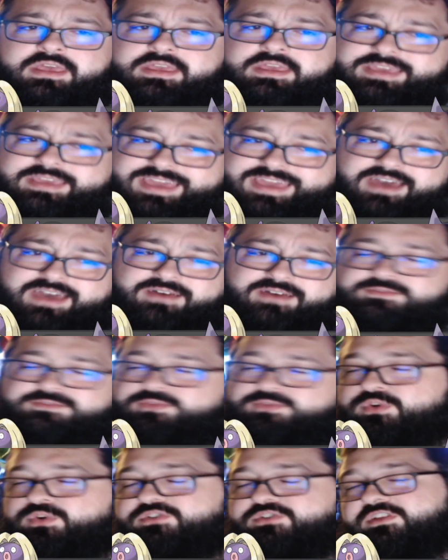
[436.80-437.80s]
yeah,
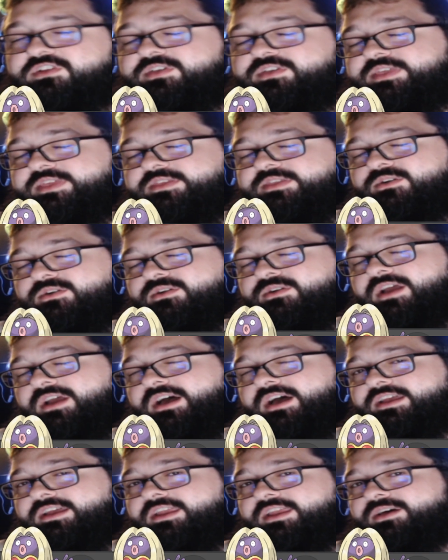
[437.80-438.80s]
unfortunately there are
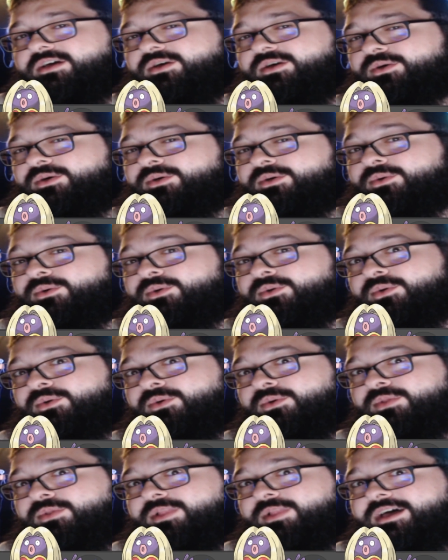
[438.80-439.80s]
not a
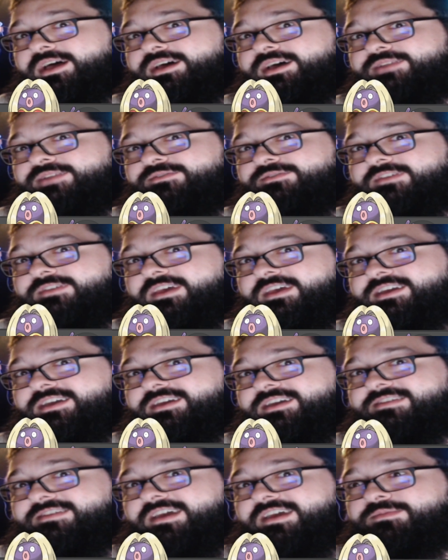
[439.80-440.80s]
whole lot of
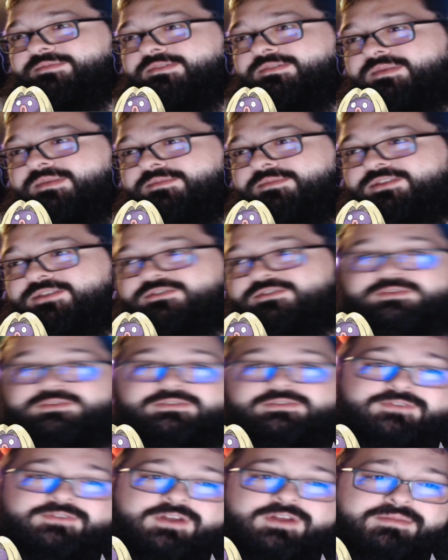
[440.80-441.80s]
psychic types to be able to
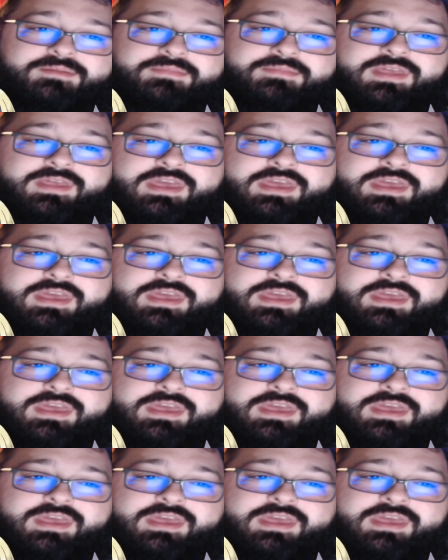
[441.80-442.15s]
choose from.